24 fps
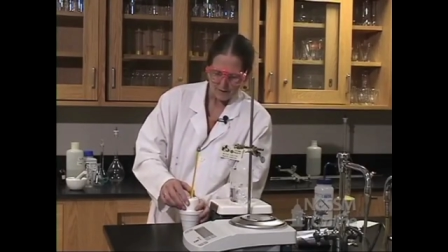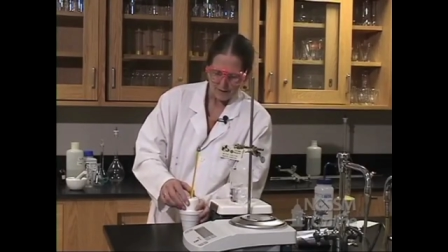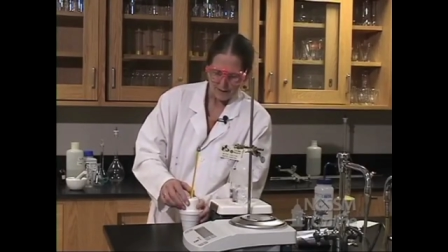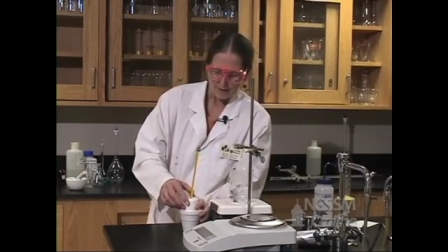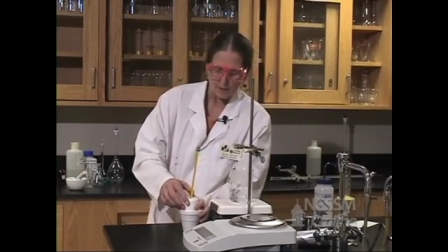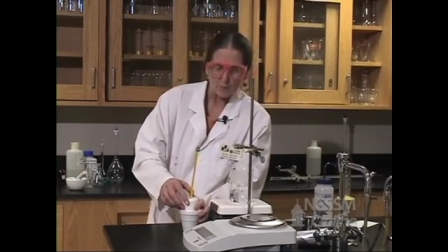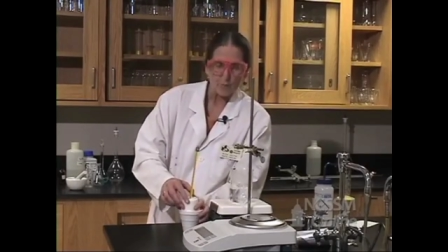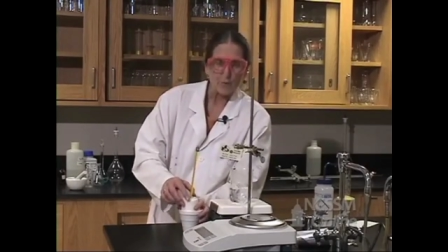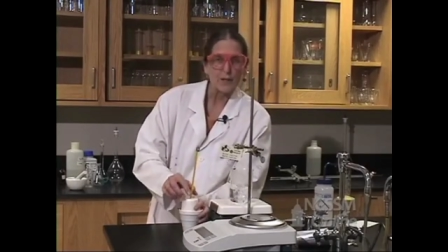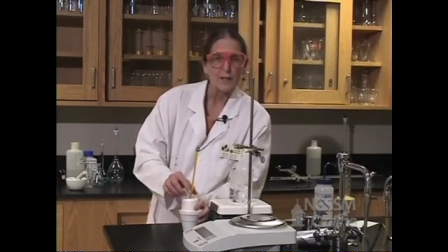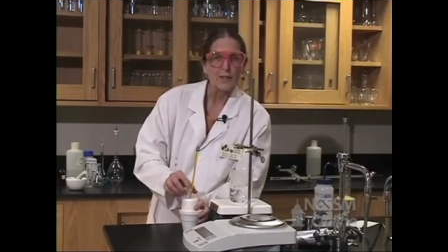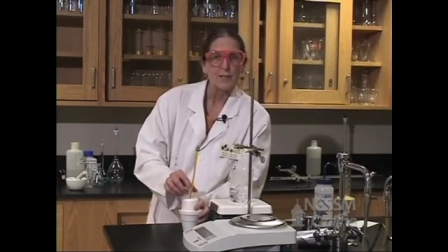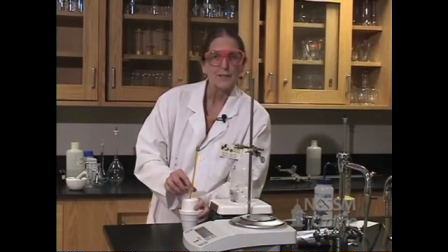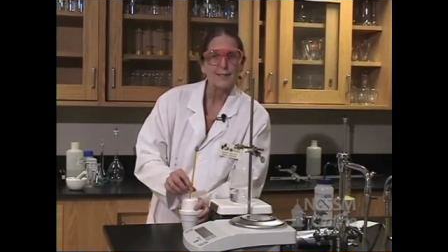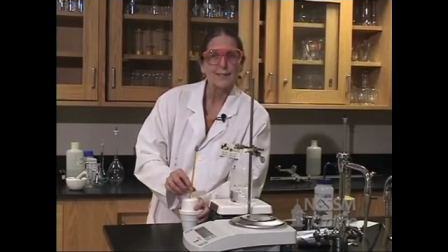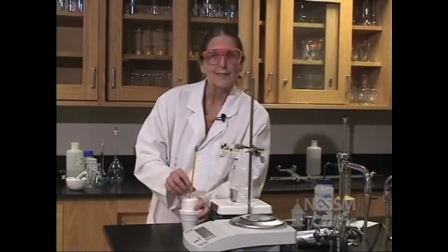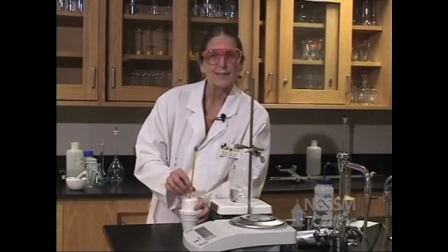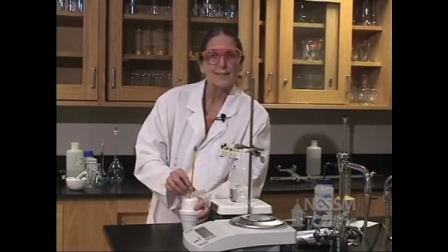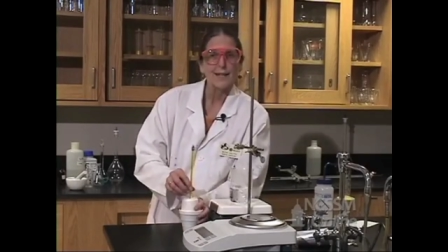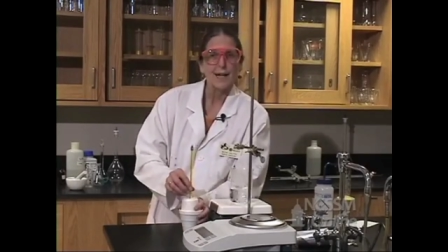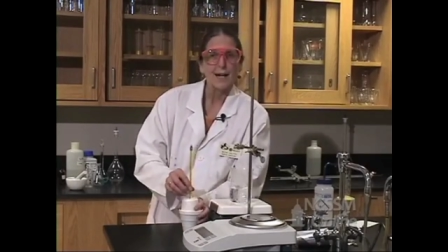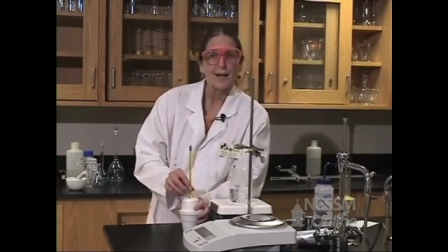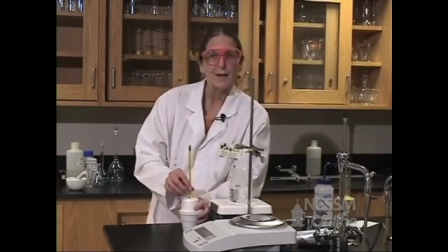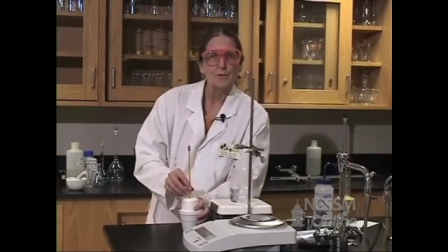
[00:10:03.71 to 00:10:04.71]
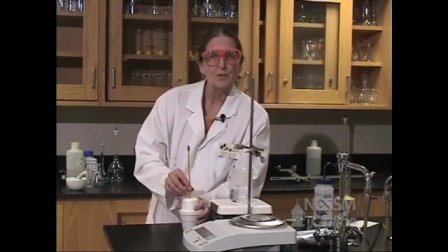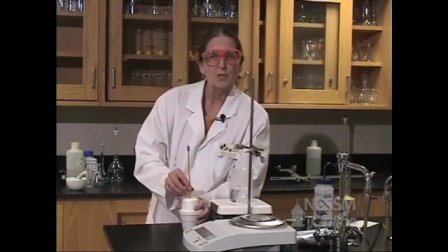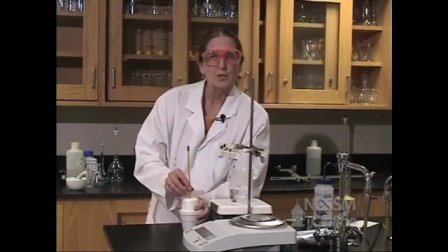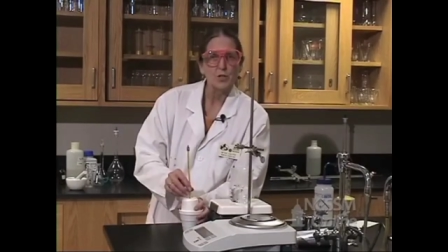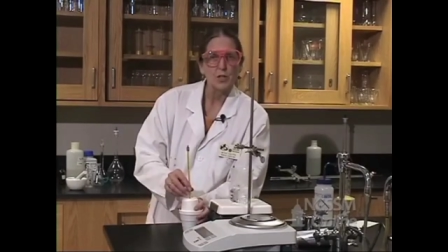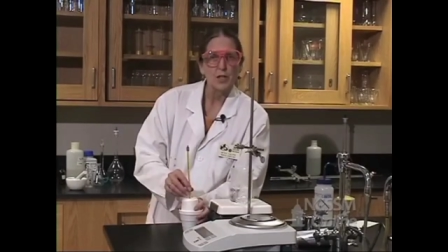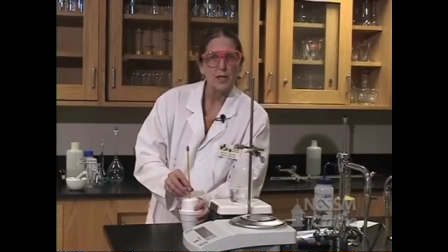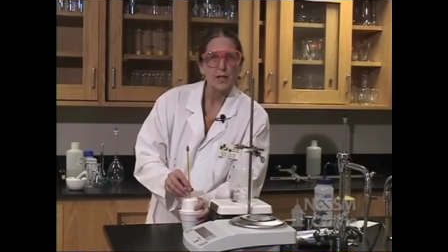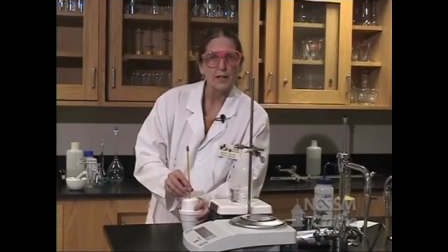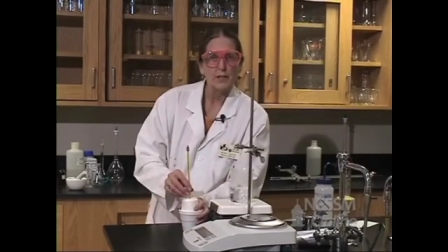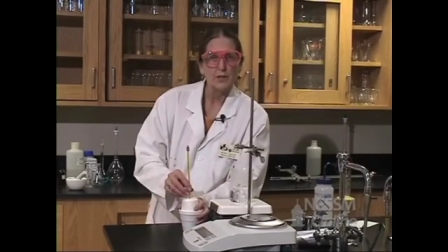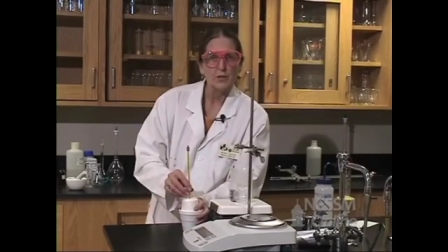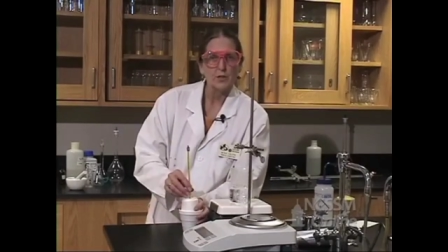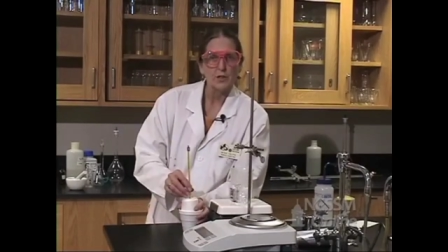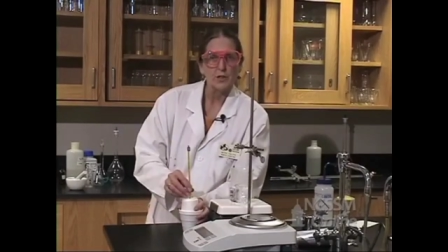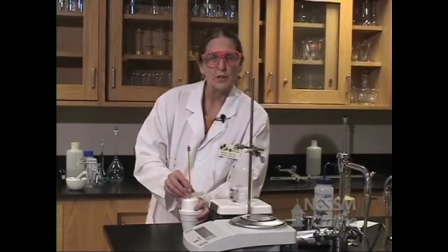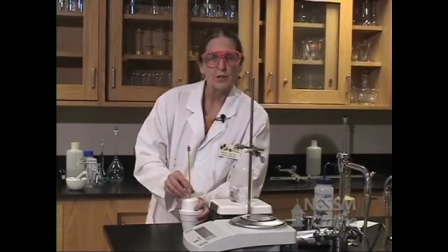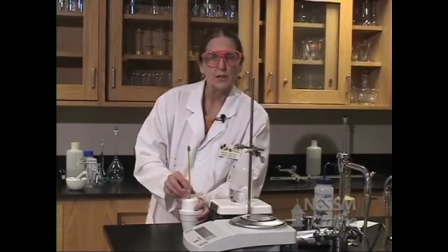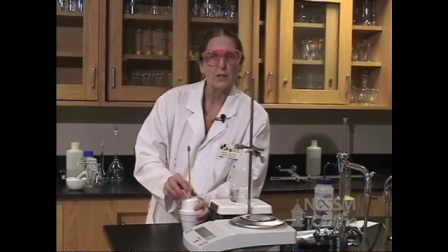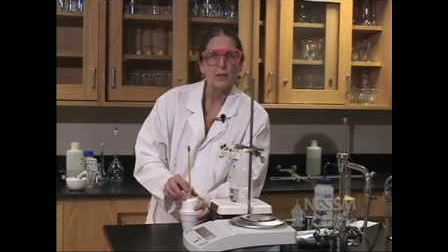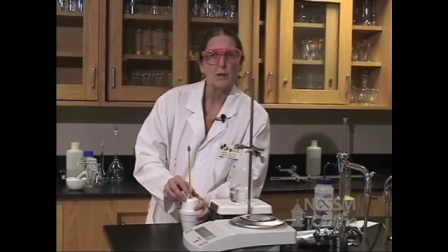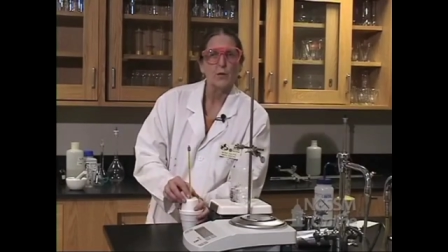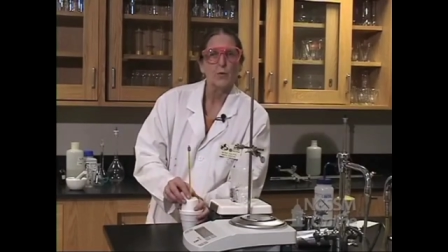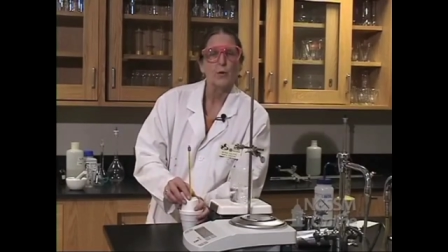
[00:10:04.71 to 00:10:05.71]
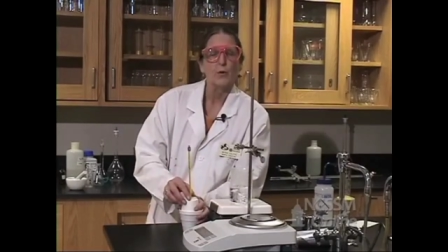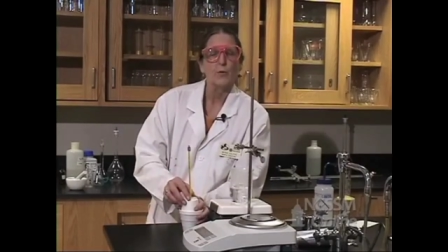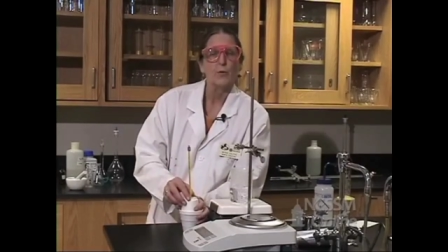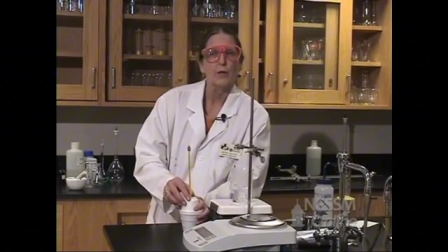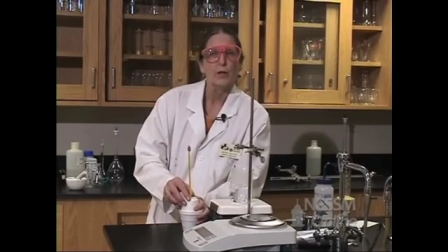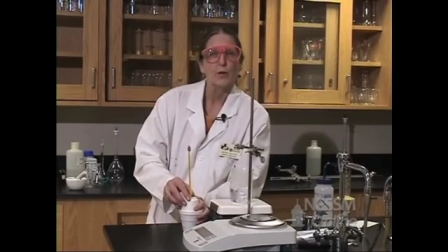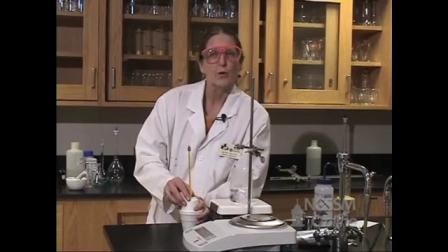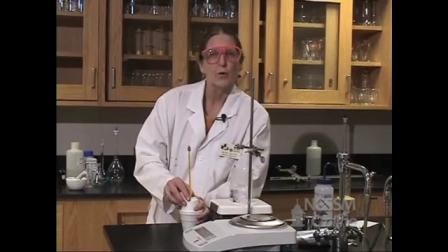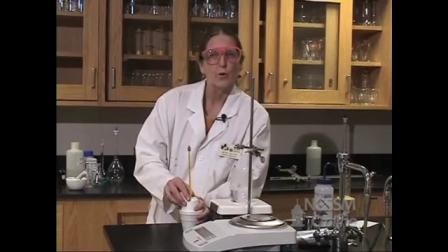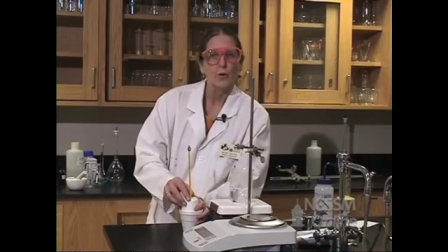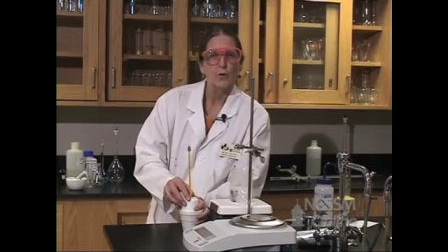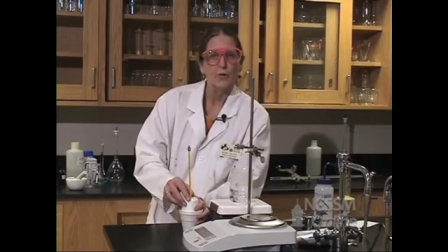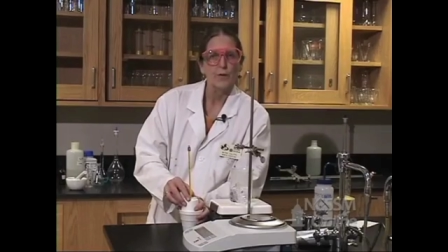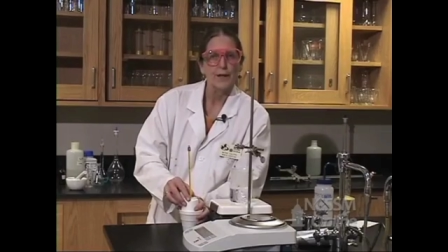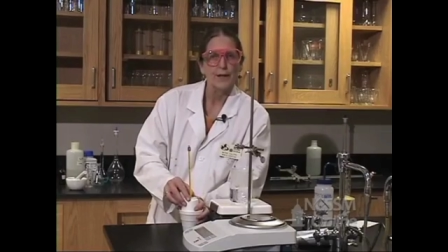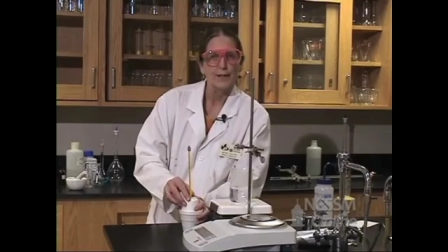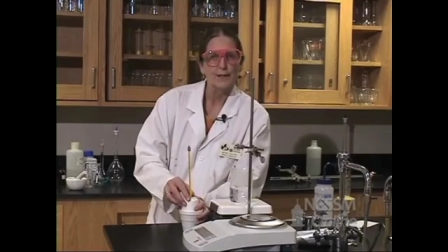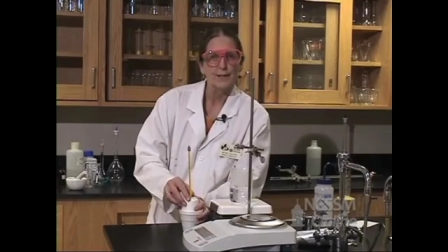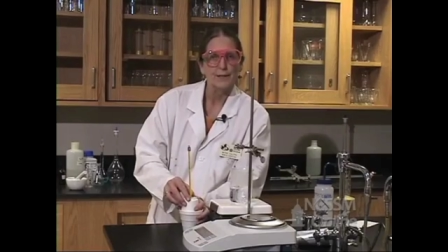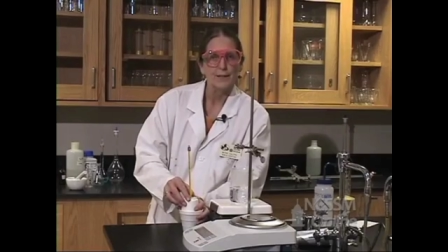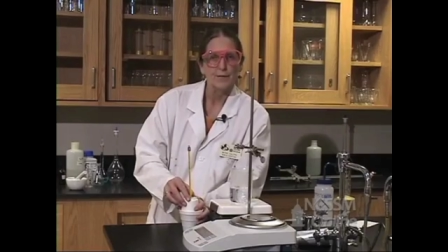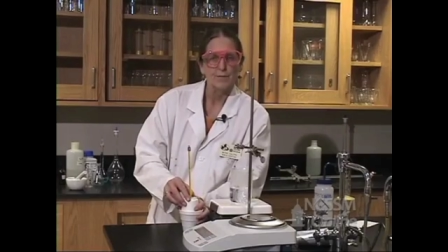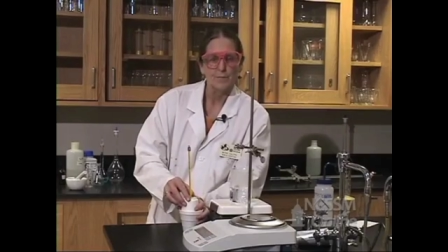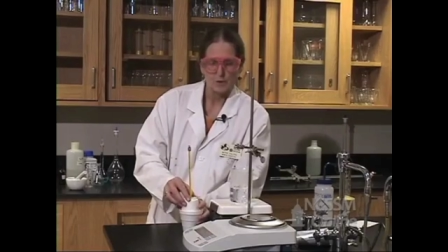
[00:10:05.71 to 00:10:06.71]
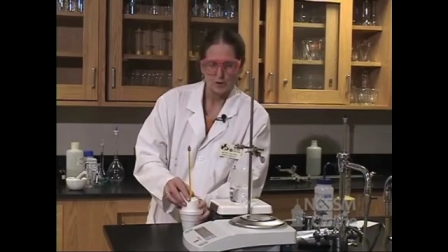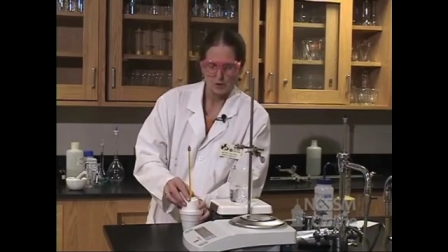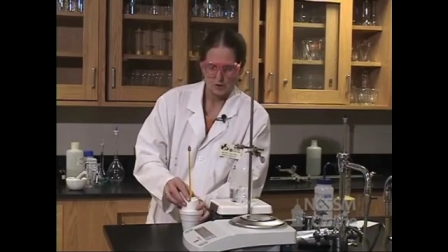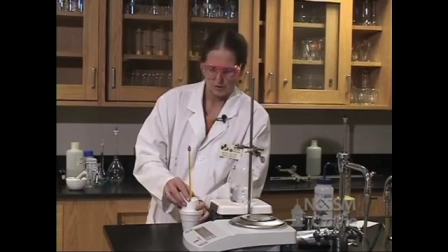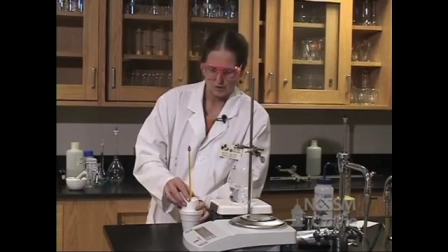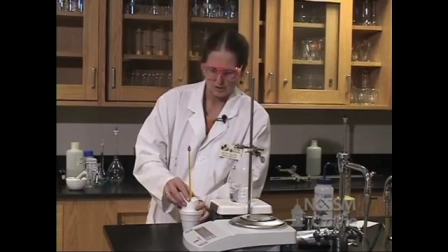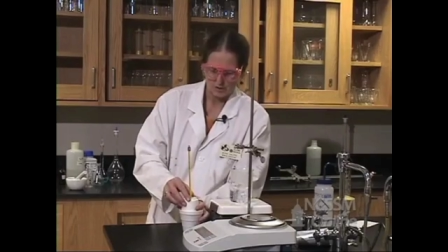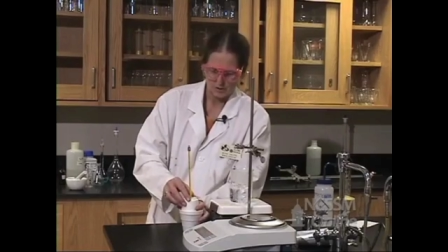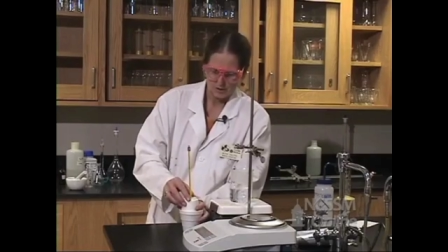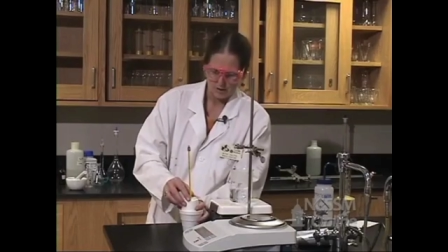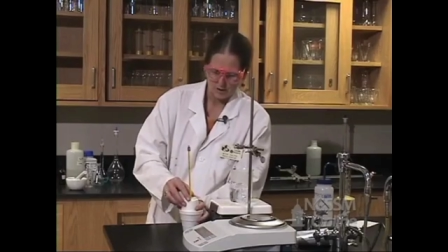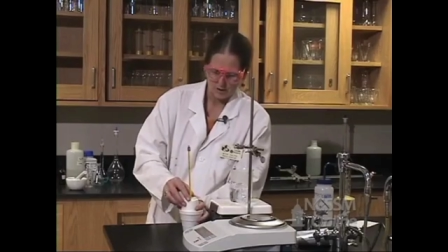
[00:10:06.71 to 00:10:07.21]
and when it stops changing, we'll record that temperature.